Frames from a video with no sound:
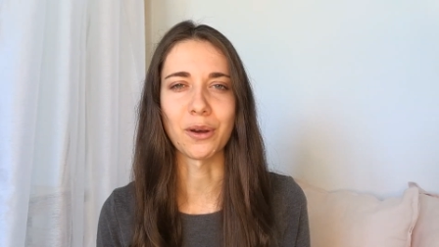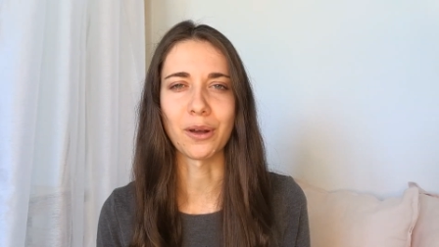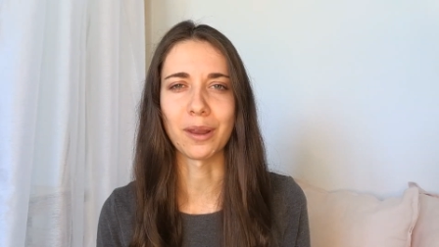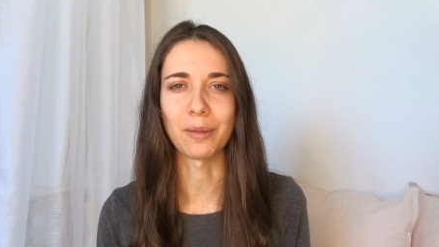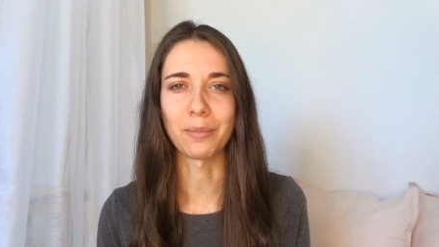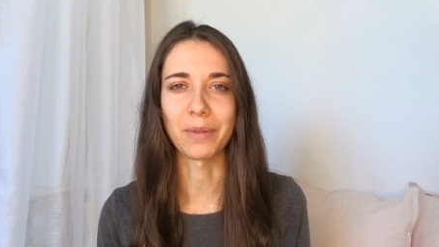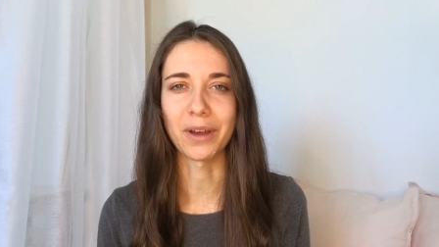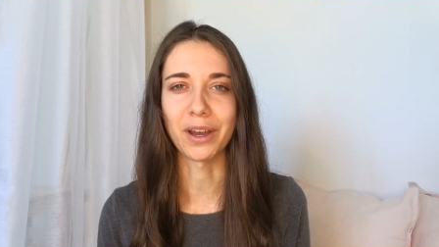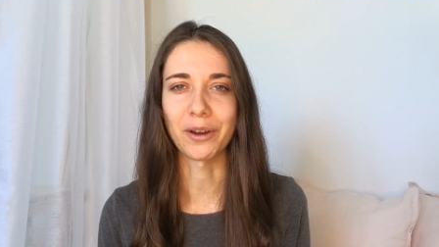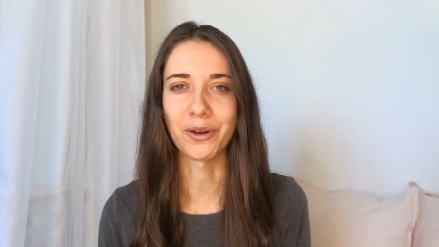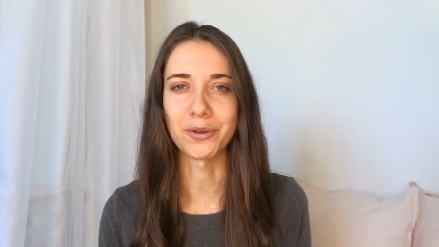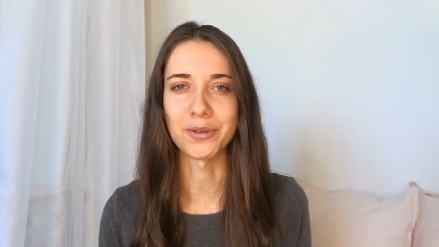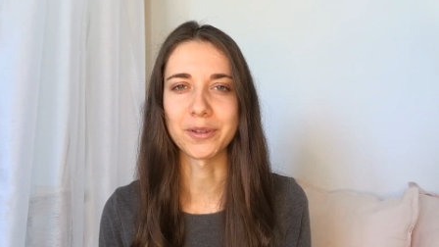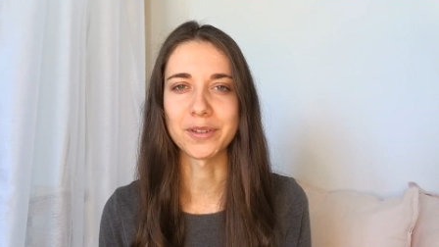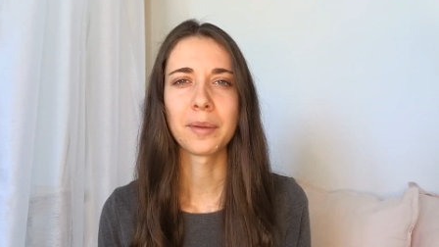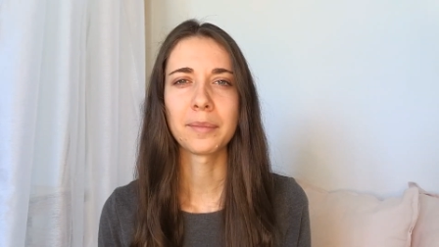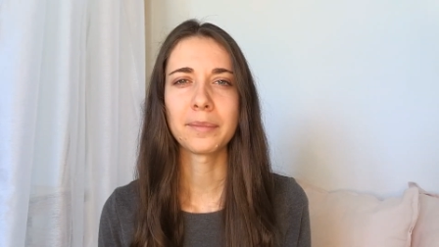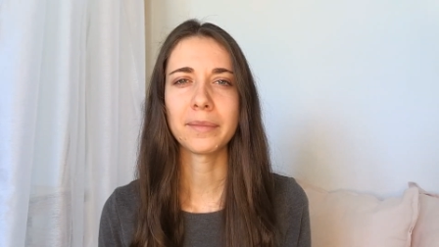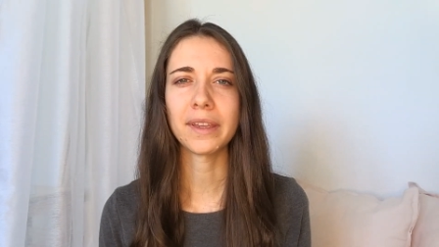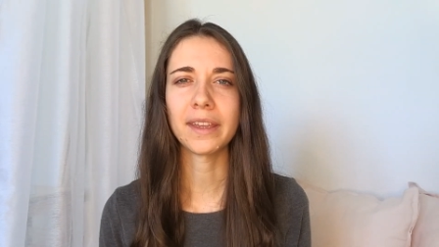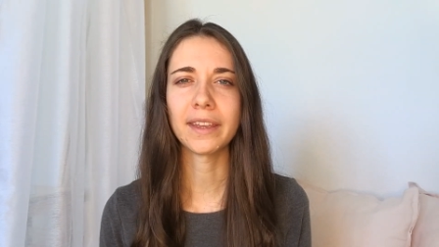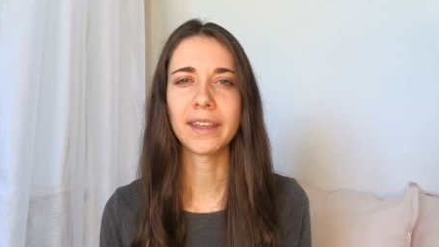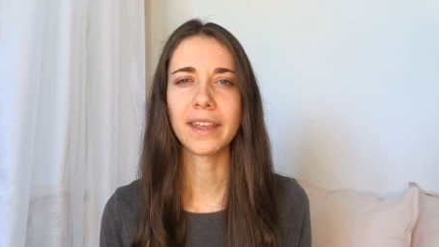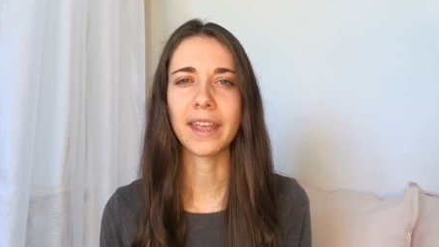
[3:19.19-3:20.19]
all about
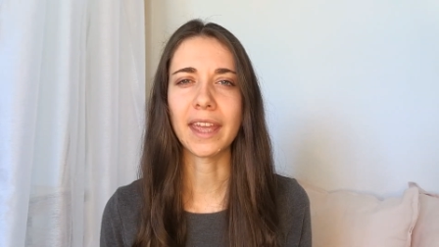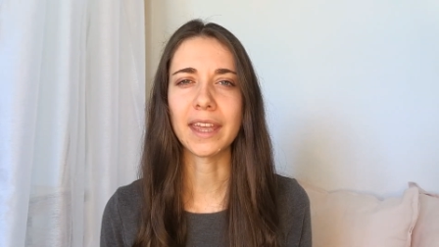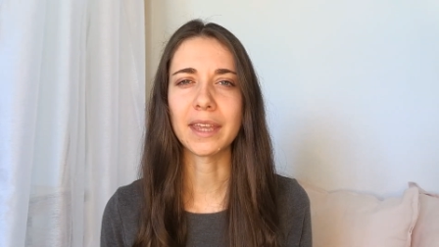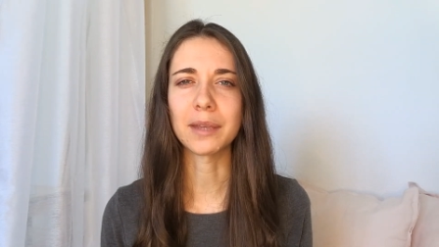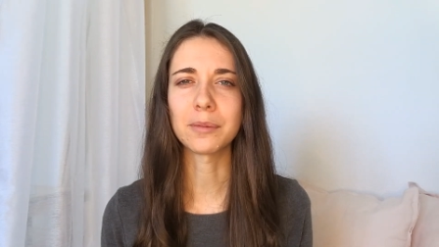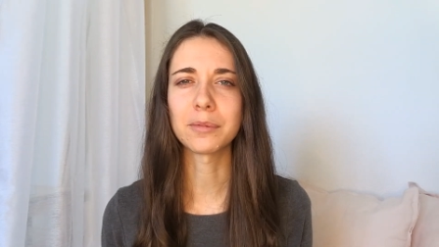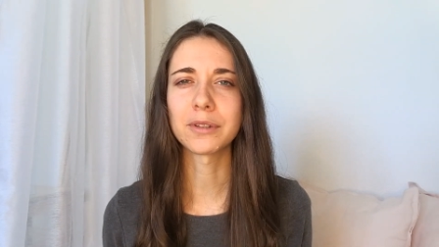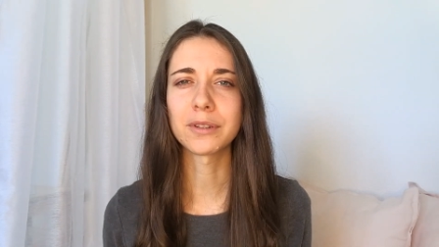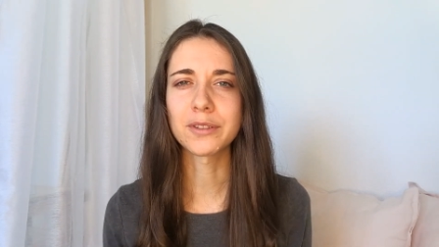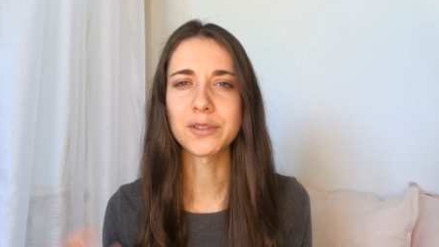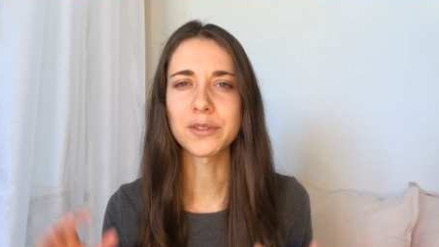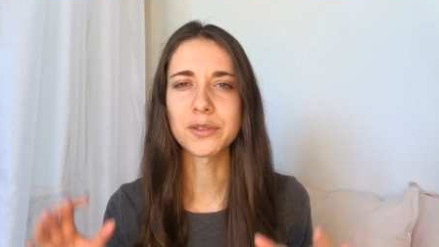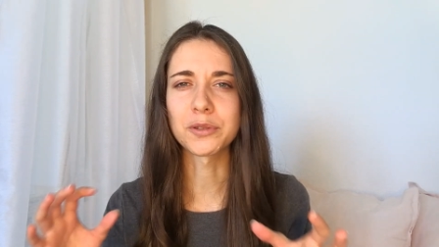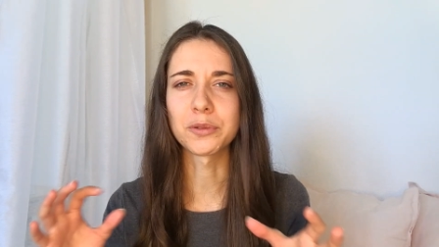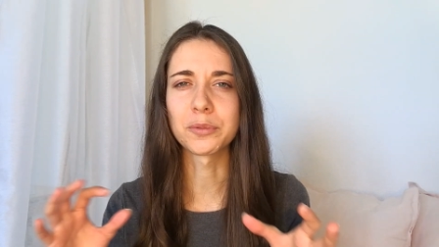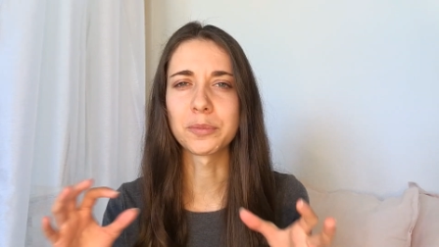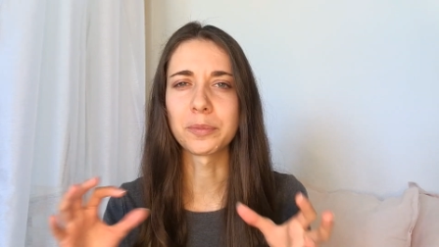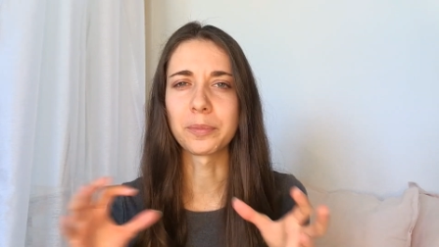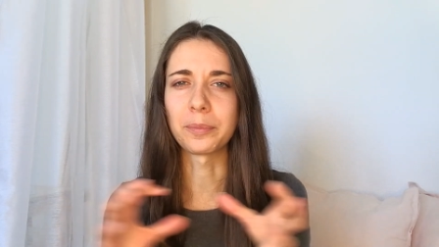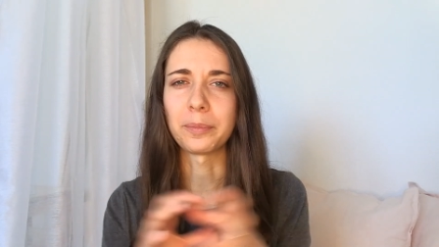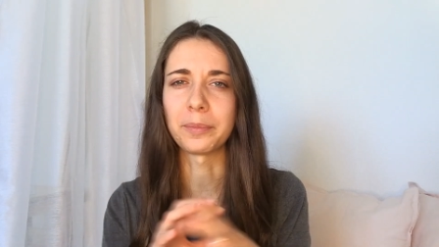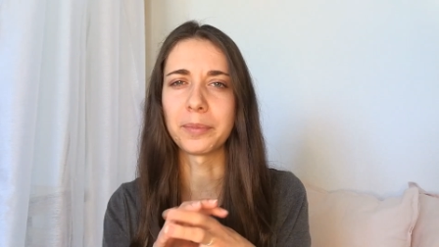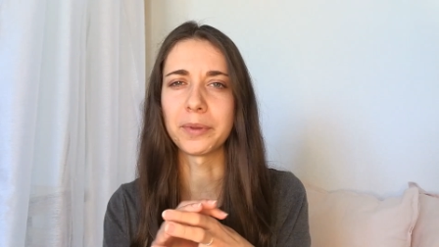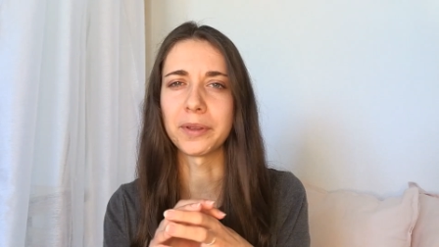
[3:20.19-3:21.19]
being able to